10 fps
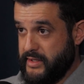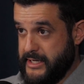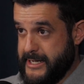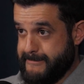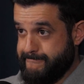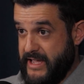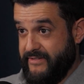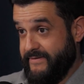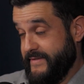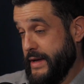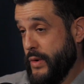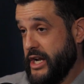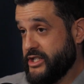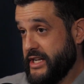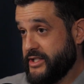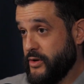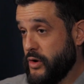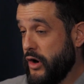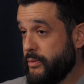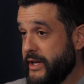If they want to change, they'll
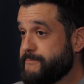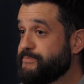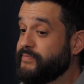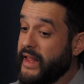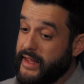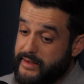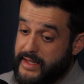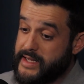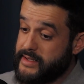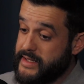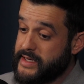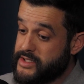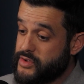call me. And that is